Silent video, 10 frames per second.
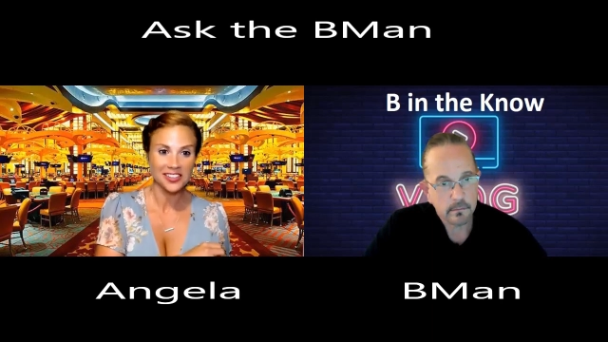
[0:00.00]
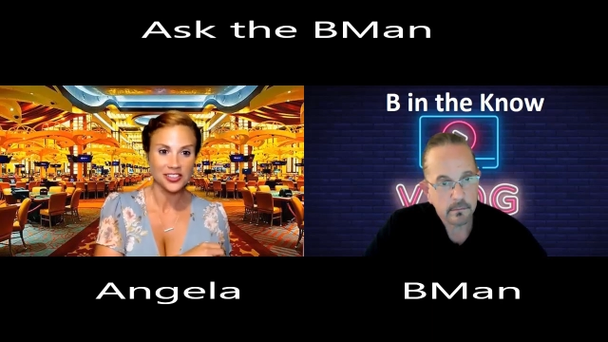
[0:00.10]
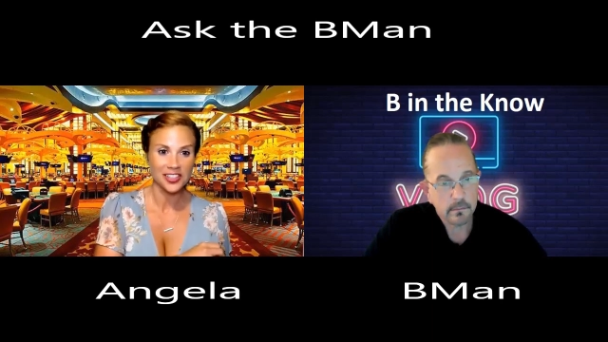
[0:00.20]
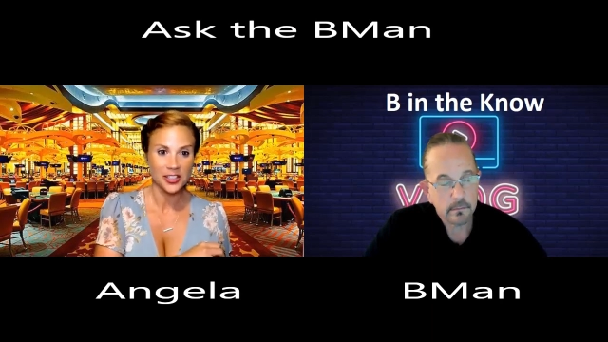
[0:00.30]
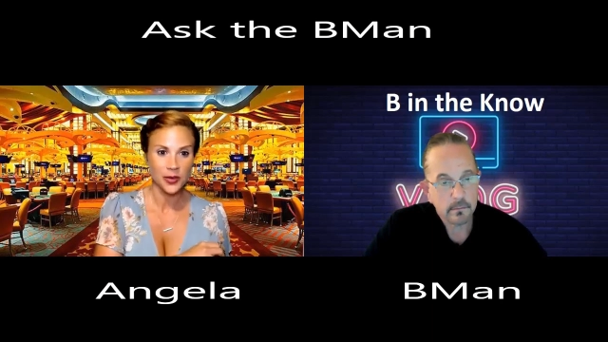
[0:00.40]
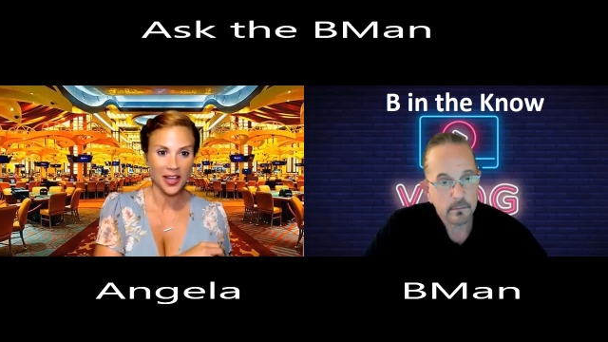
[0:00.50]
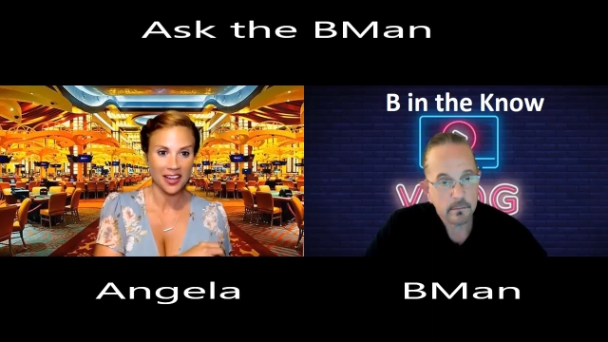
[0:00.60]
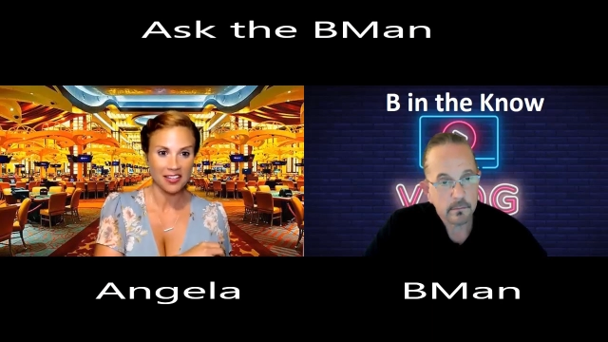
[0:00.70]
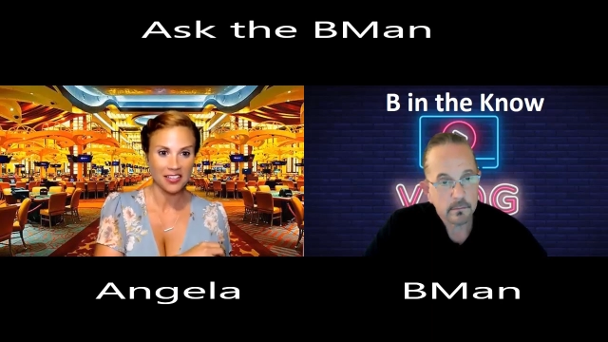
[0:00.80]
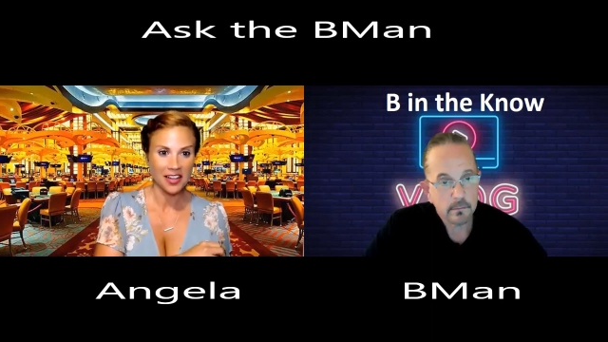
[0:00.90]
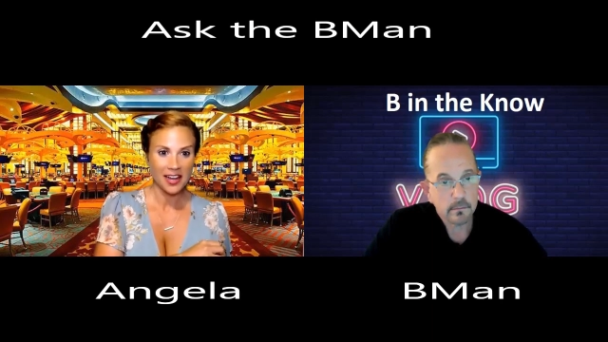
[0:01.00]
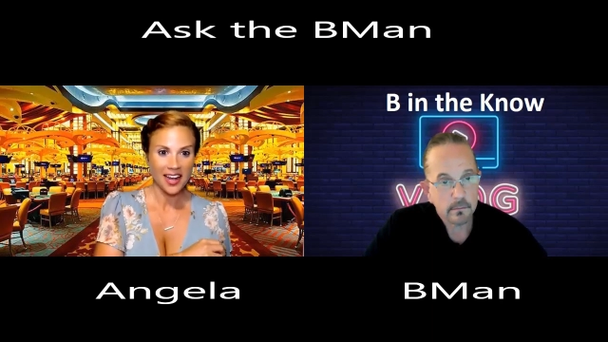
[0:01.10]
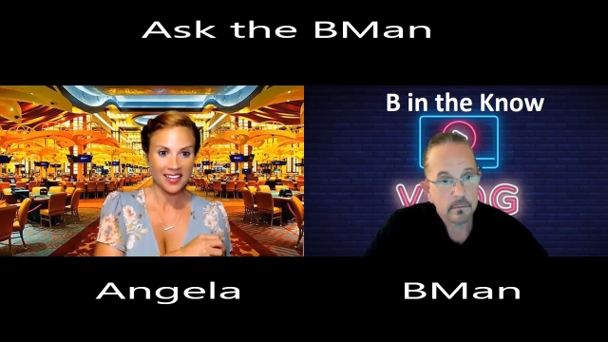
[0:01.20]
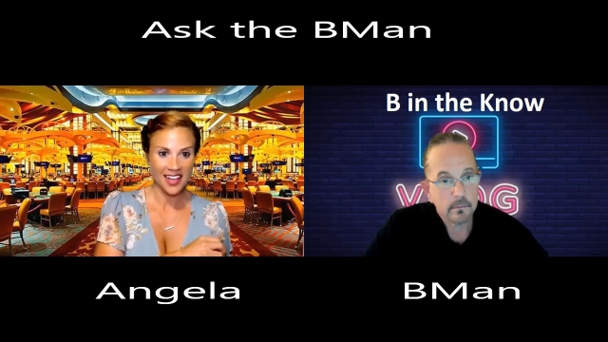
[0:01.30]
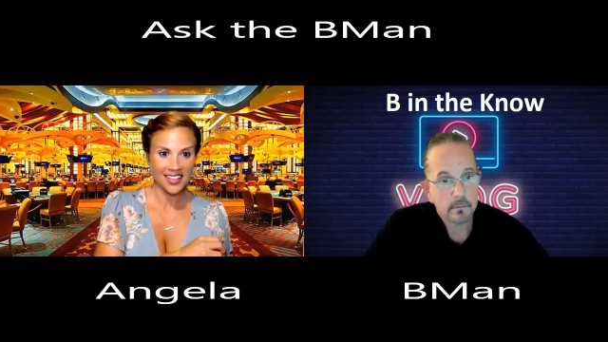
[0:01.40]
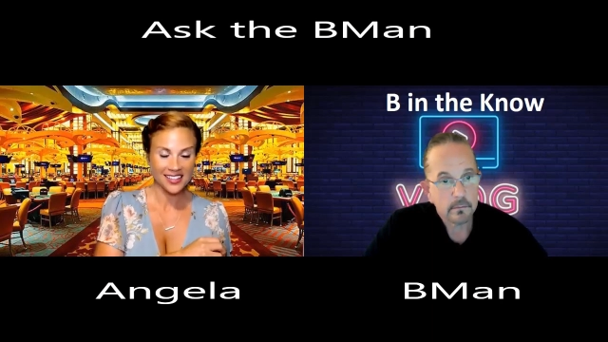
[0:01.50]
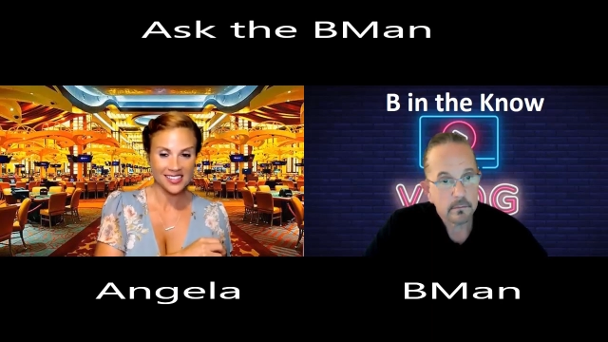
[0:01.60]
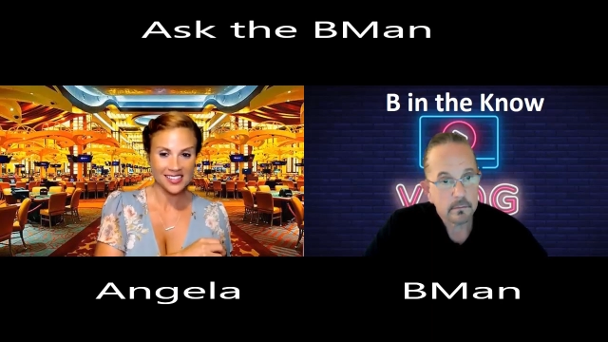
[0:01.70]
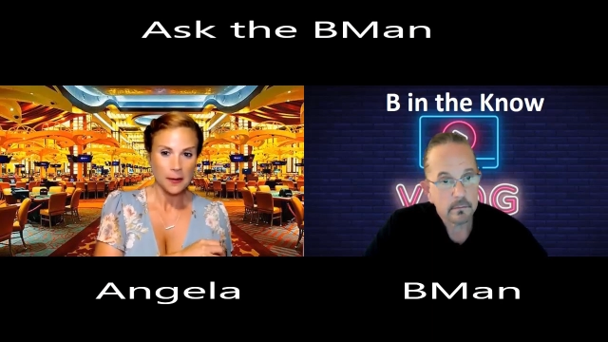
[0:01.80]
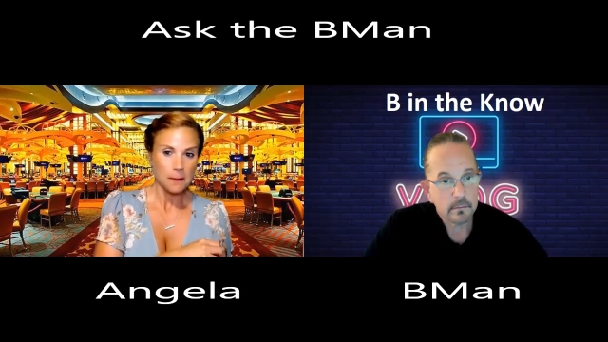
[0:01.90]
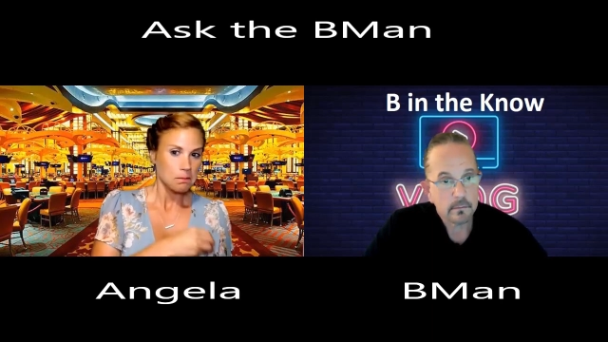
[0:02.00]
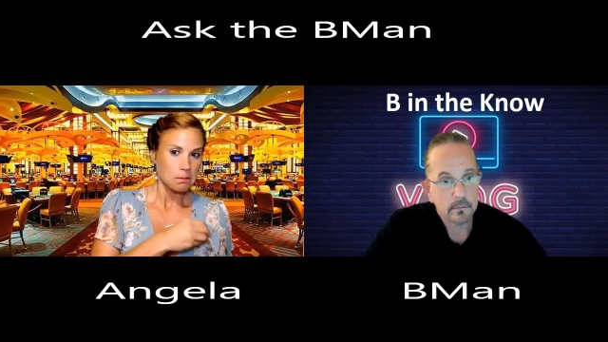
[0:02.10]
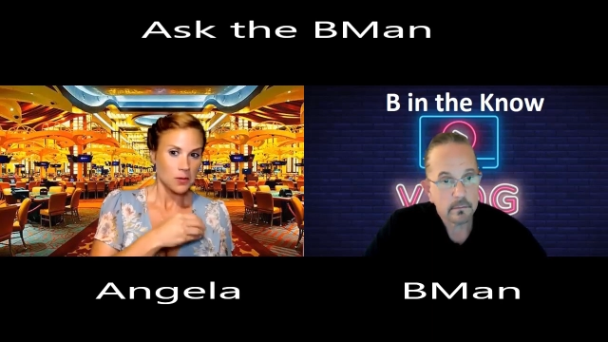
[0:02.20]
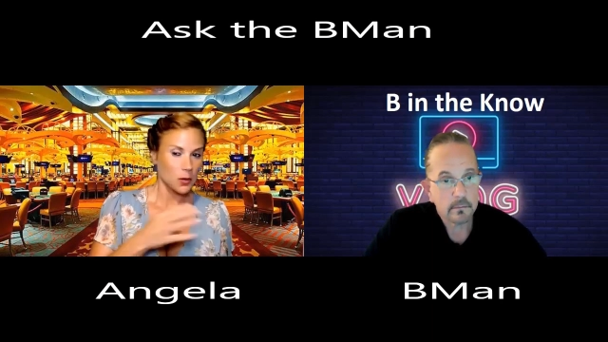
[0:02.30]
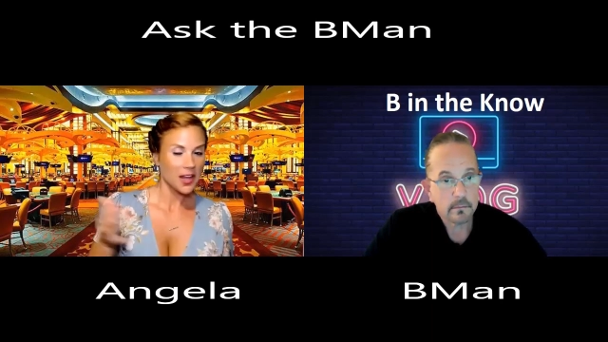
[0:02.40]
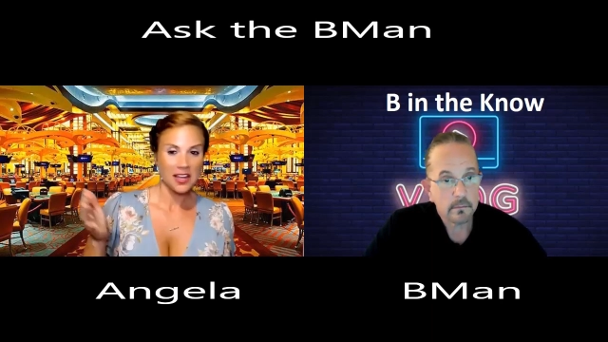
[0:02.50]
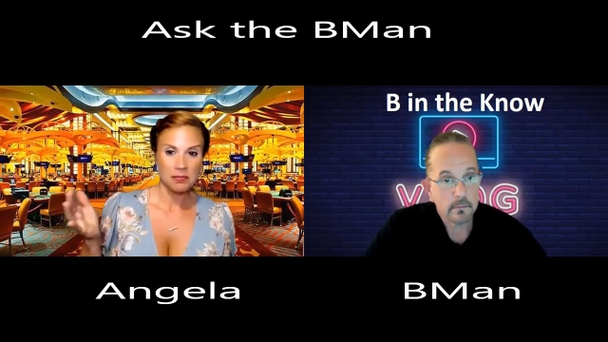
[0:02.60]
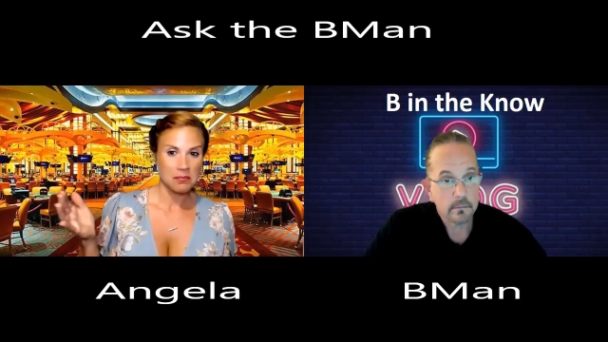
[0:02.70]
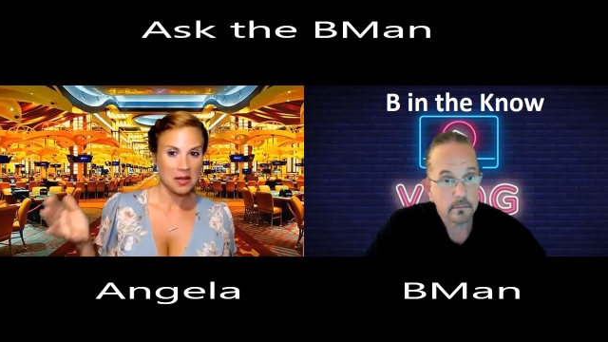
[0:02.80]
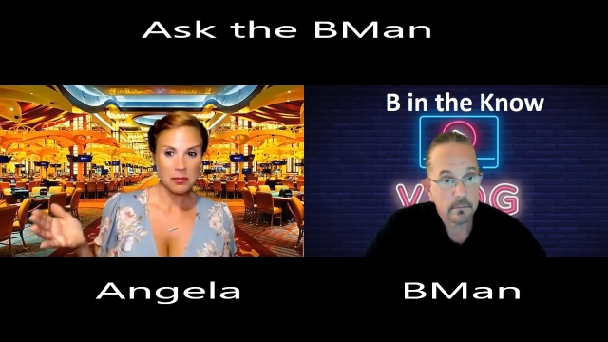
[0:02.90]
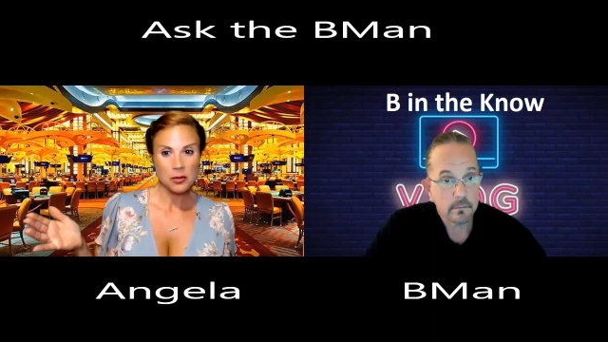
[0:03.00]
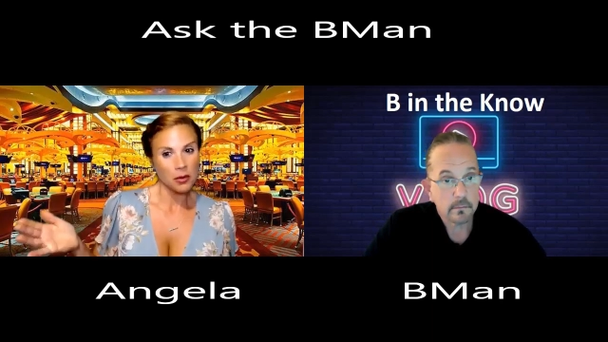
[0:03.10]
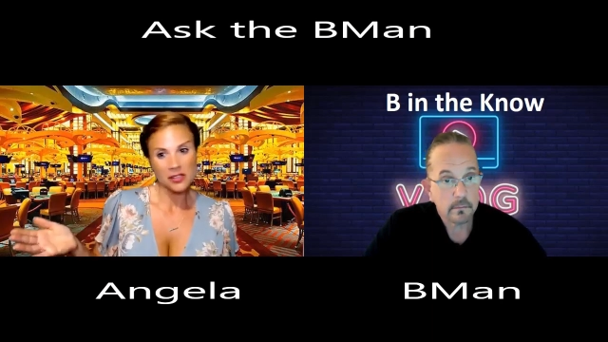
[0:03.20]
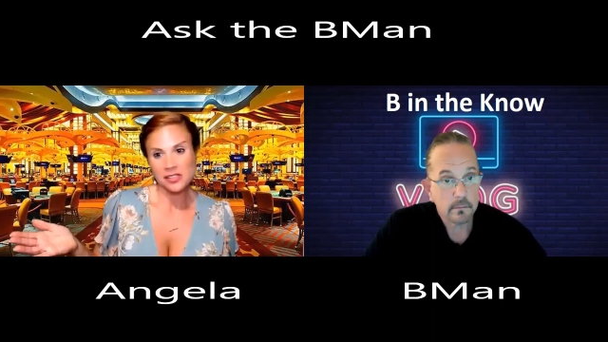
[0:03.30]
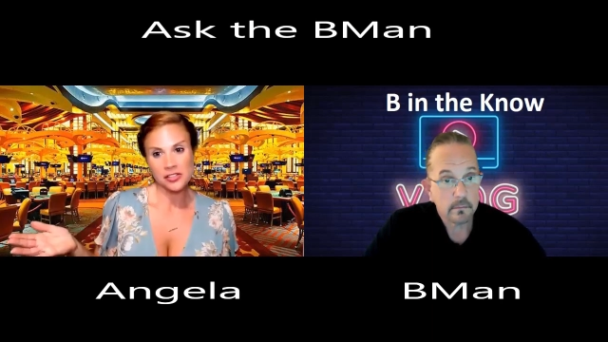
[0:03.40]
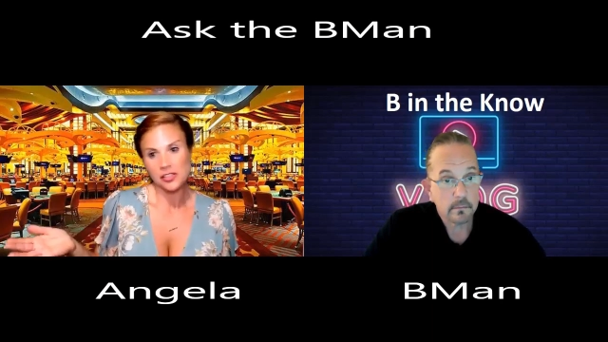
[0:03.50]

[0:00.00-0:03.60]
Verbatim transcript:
Speaker 1: answer that you gave. And that is okay, maybe your boss is